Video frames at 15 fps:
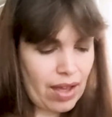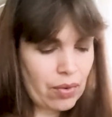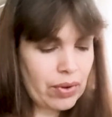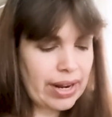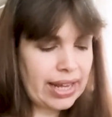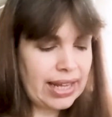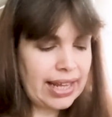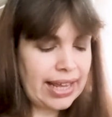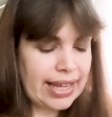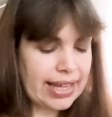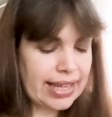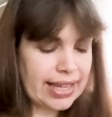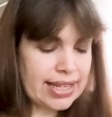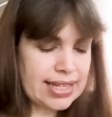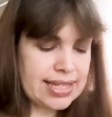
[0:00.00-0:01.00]
What I like
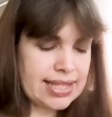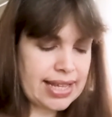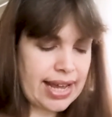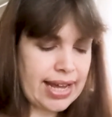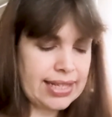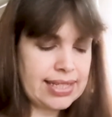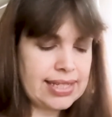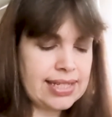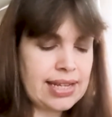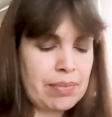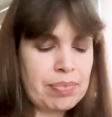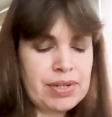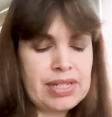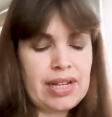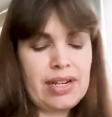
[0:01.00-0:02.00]
is that ten
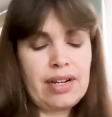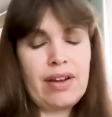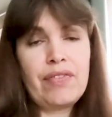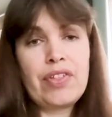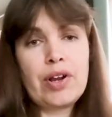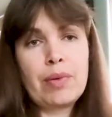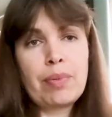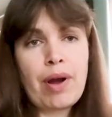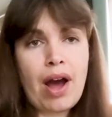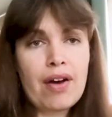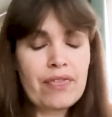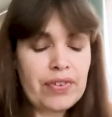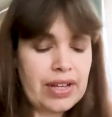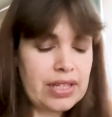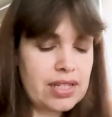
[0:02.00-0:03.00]
percent of their
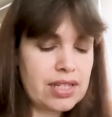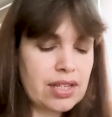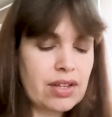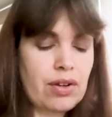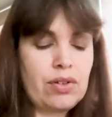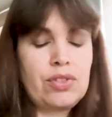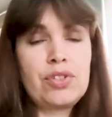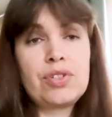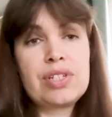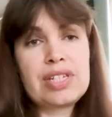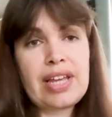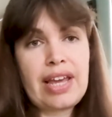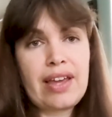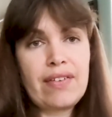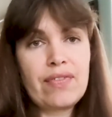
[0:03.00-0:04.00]
profits go to
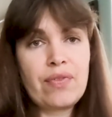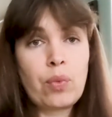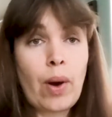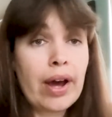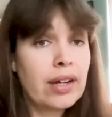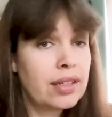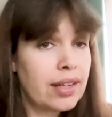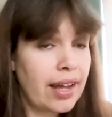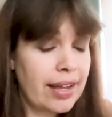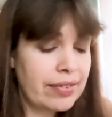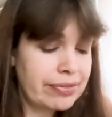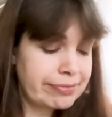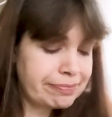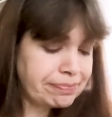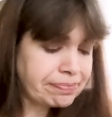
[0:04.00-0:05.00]
save
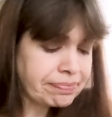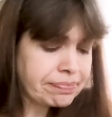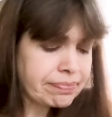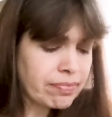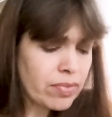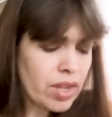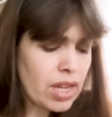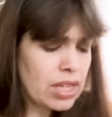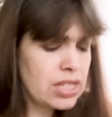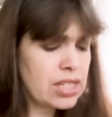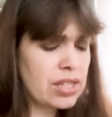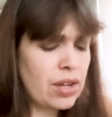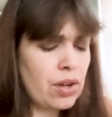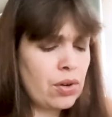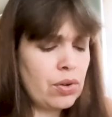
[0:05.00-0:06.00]
wildlife.
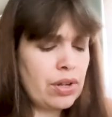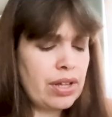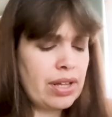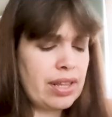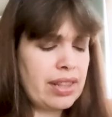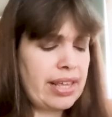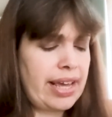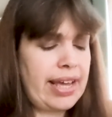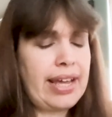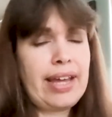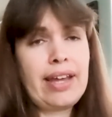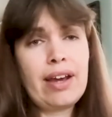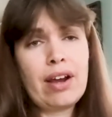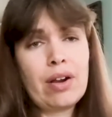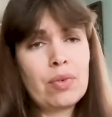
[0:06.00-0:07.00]
So
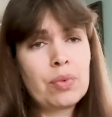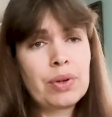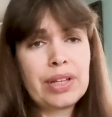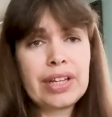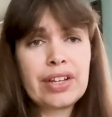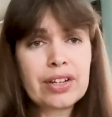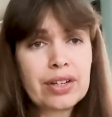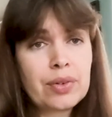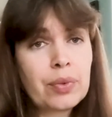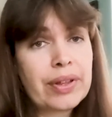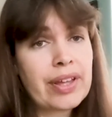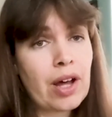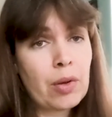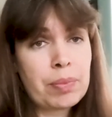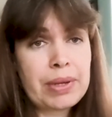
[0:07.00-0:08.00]
they are really good
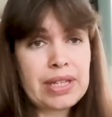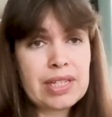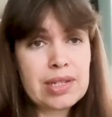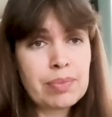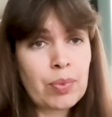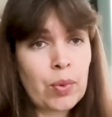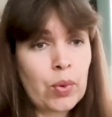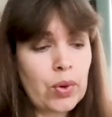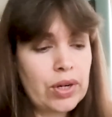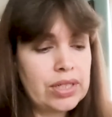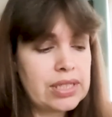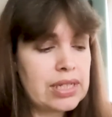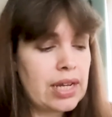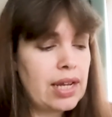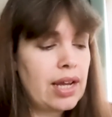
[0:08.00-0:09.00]
with helping
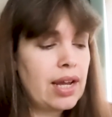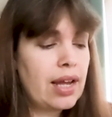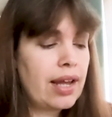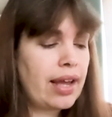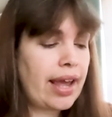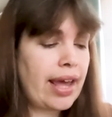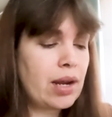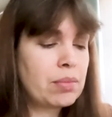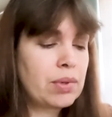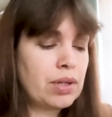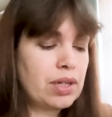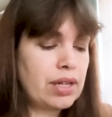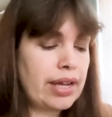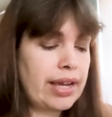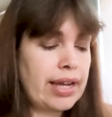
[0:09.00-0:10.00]
support
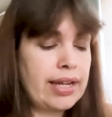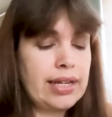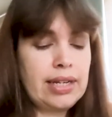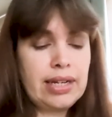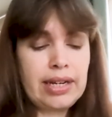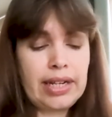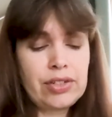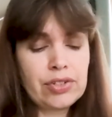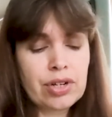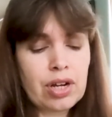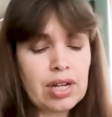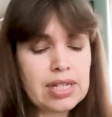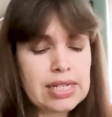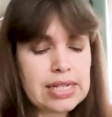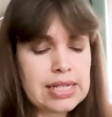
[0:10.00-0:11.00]
animal and nature
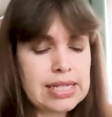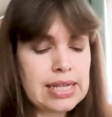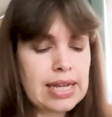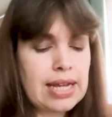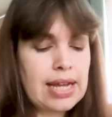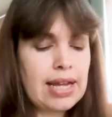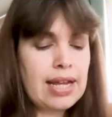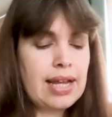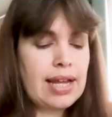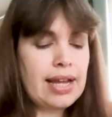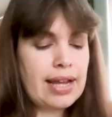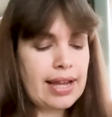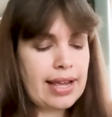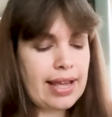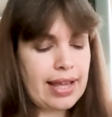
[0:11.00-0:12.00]
causes.
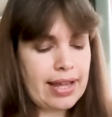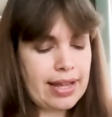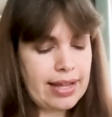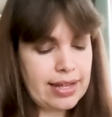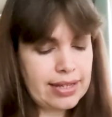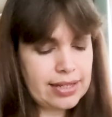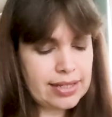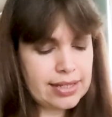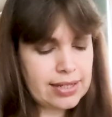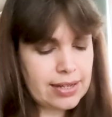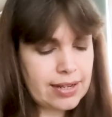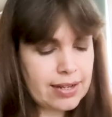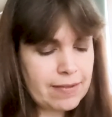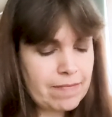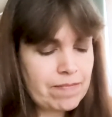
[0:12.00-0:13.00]
And
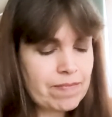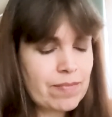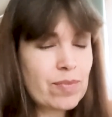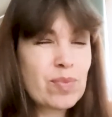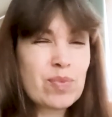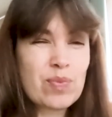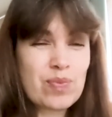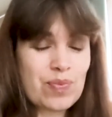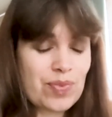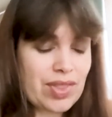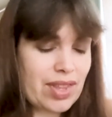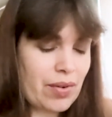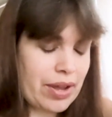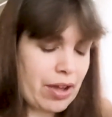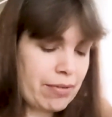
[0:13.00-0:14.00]

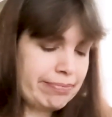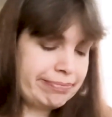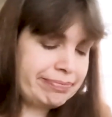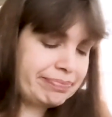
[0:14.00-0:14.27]
there we go.